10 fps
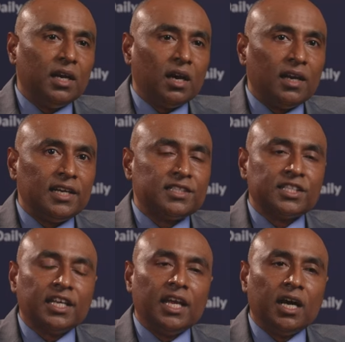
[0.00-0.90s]
let's
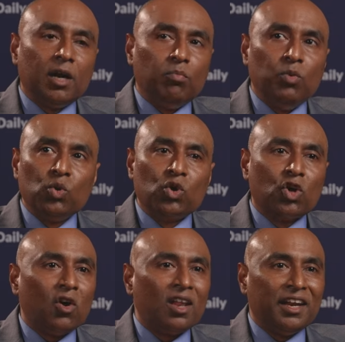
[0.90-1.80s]
say, a
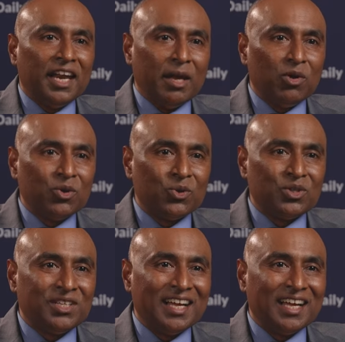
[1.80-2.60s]
blue-collar neighborhood,